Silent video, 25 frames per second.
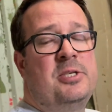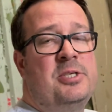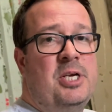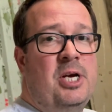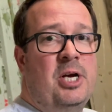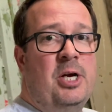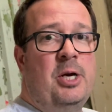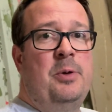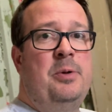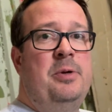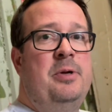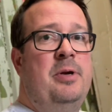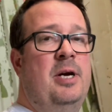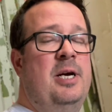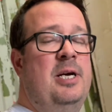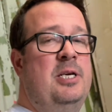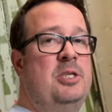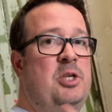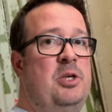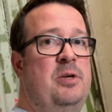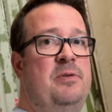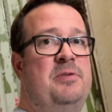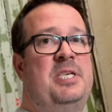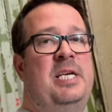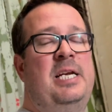So as
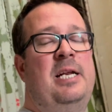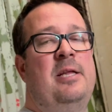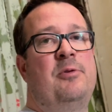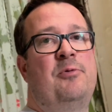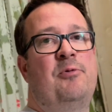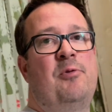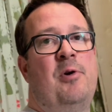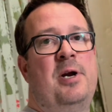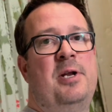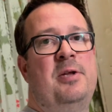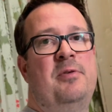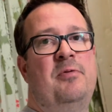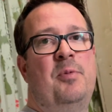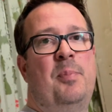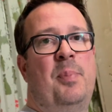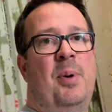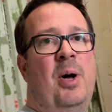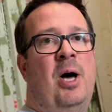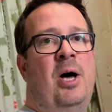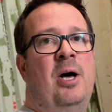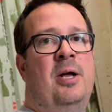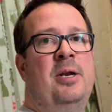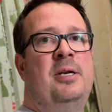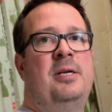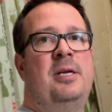you'll have seen at the front of the
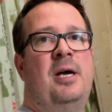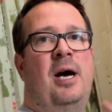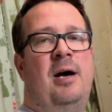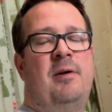barn,